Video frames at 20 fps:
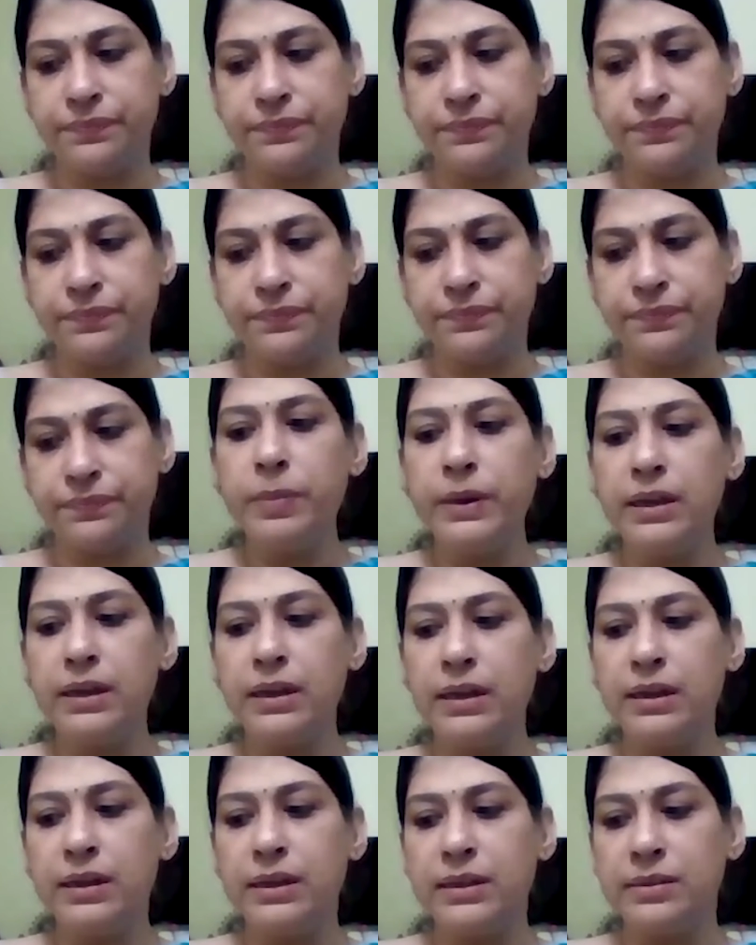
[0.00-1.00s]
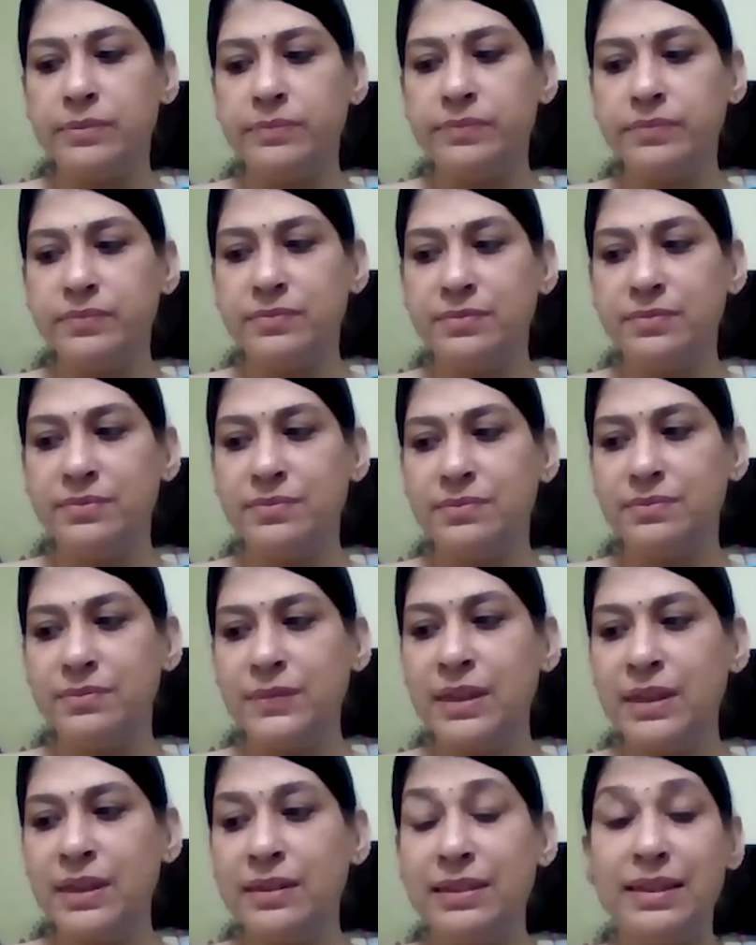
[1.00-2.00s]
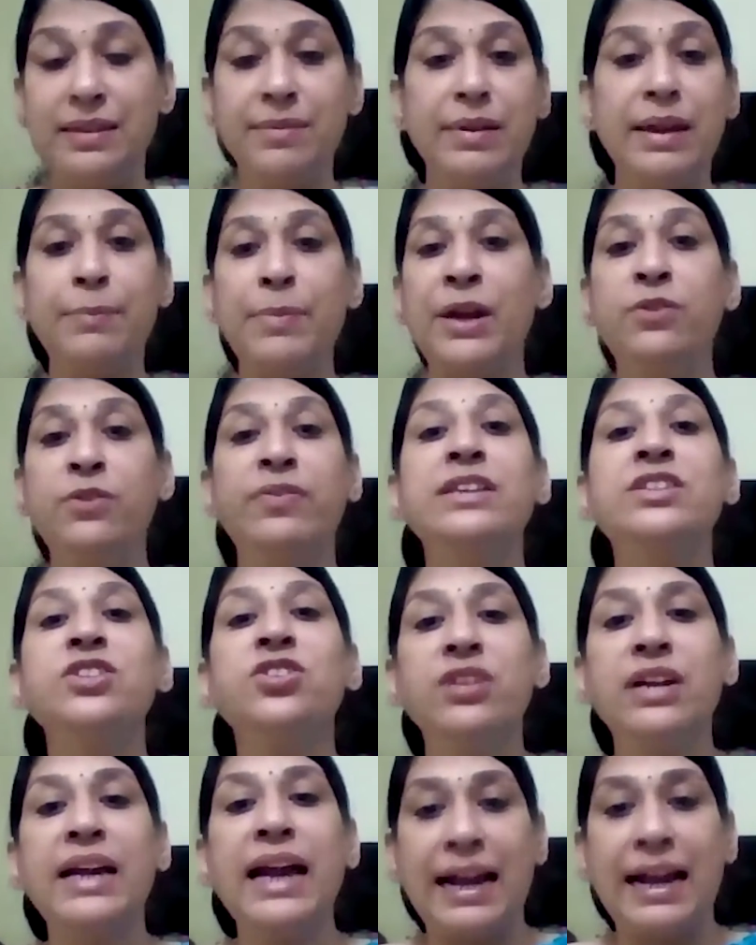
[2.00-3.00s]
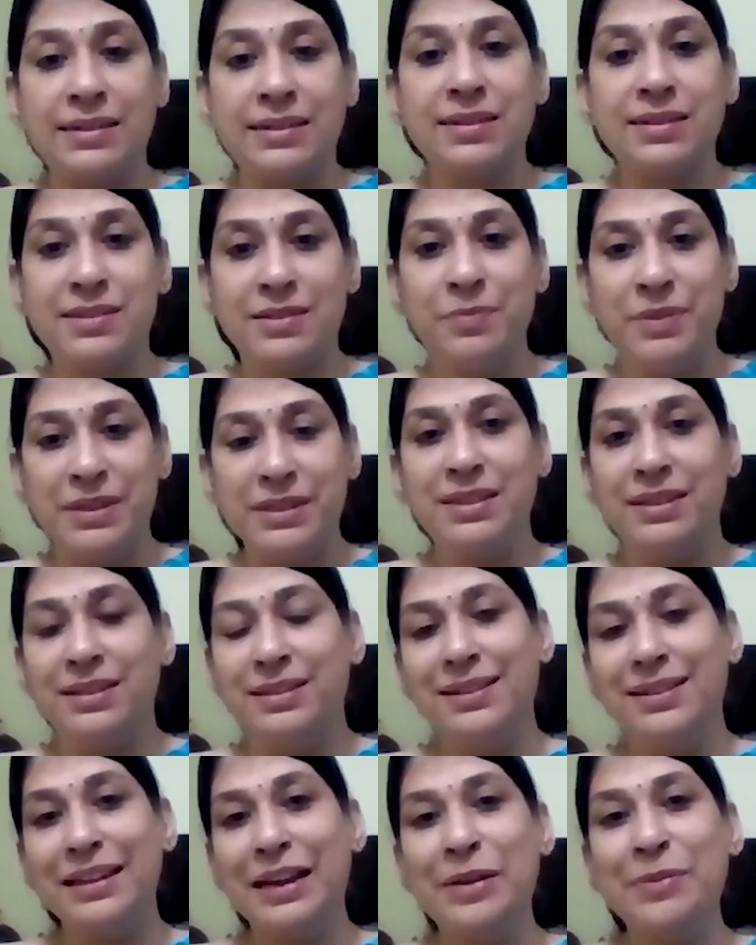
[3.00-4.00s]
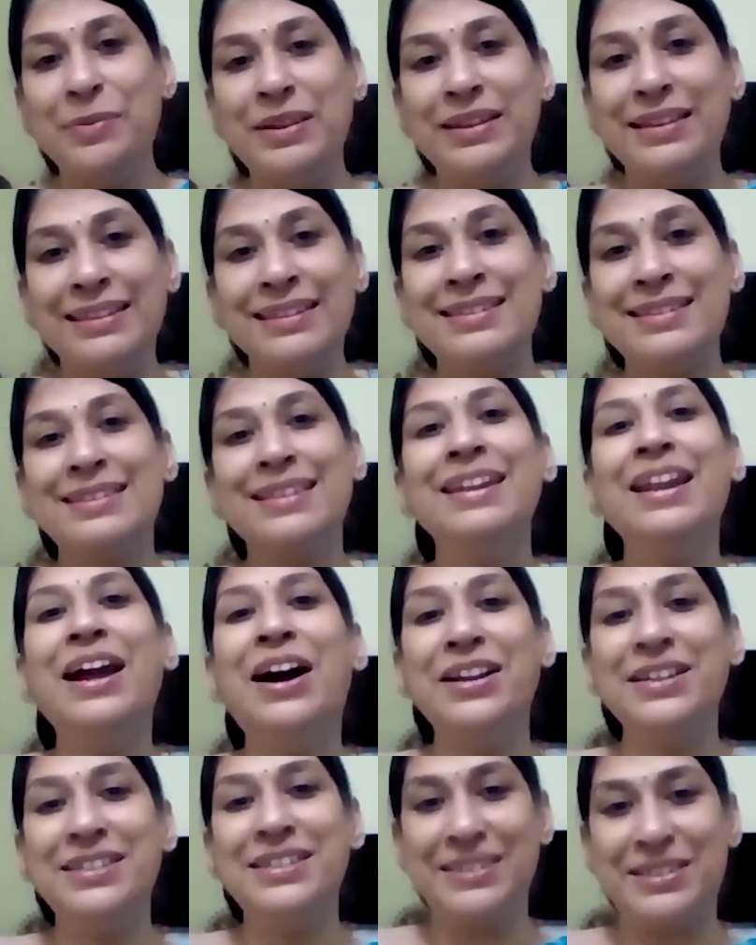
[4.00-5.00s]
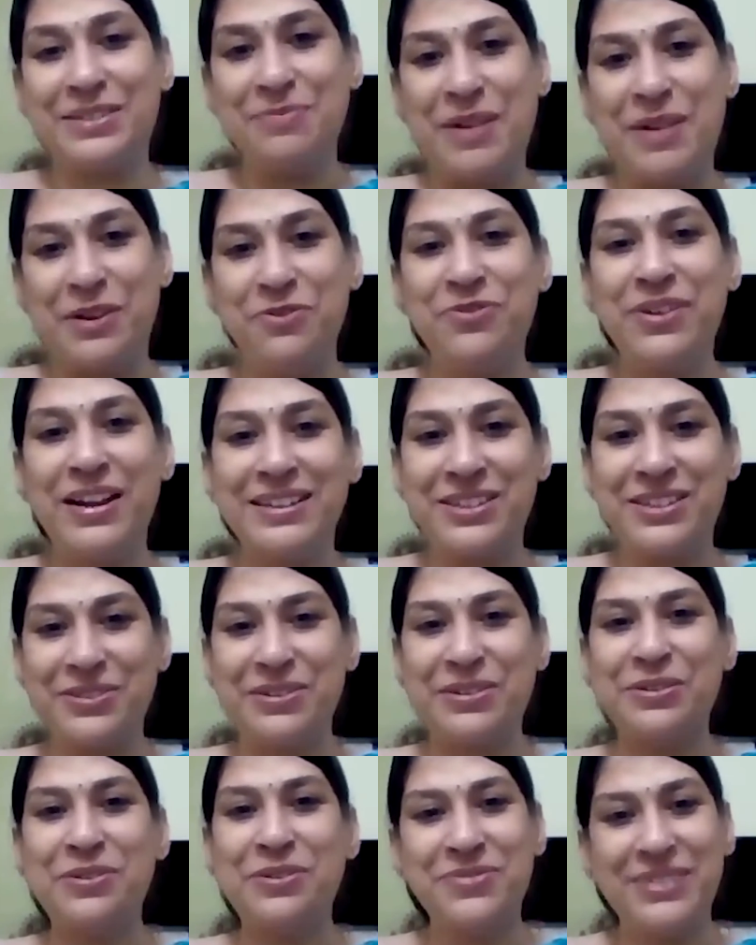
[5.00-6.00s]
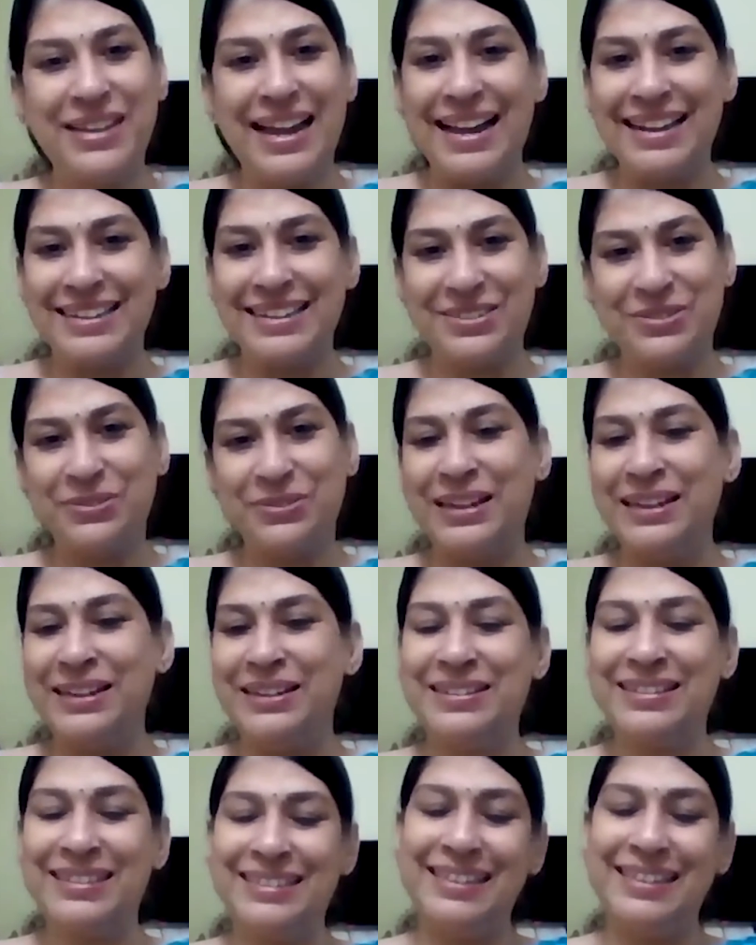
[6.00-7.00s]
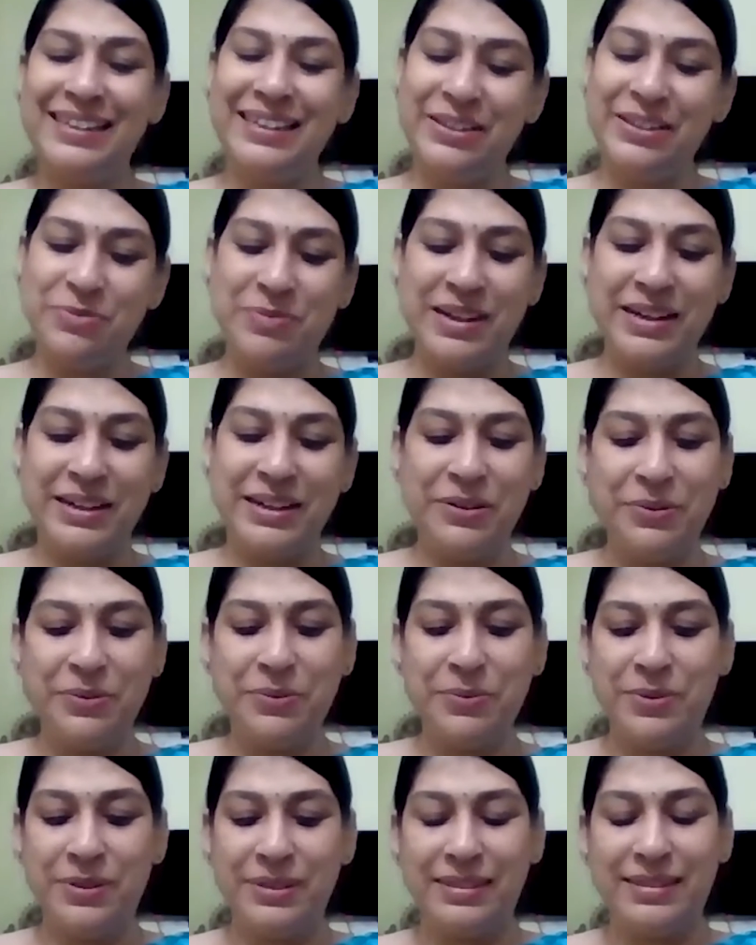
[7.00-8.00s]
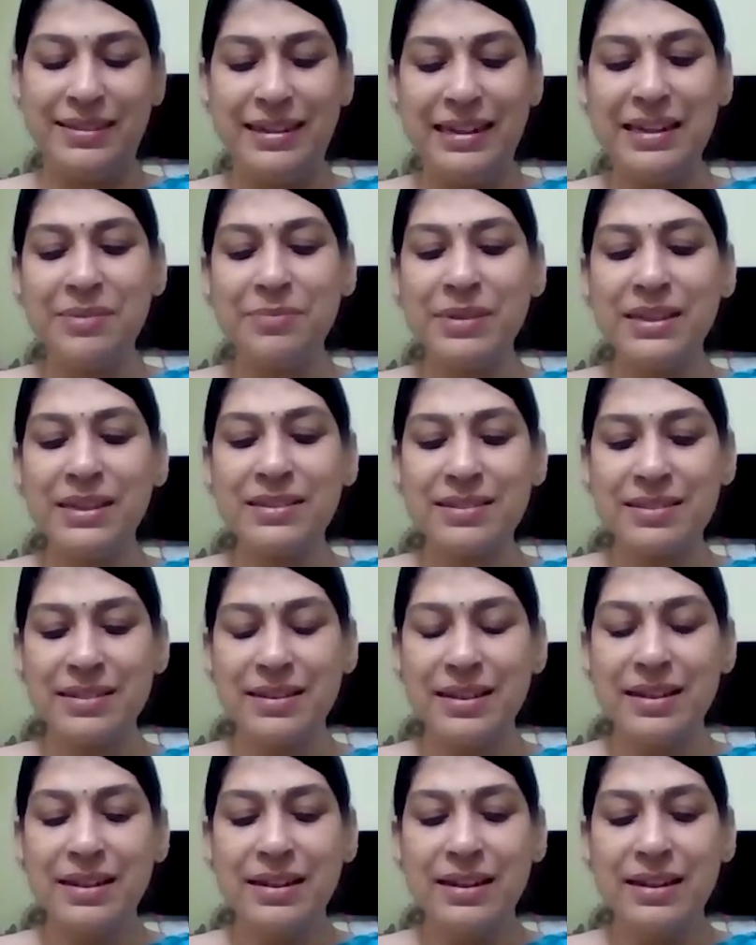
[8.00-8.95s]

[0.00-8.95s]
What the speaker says: global, they manufacture gas, basically. I mean, this is the largest manufacturer of gas, so I think you might know what the name is.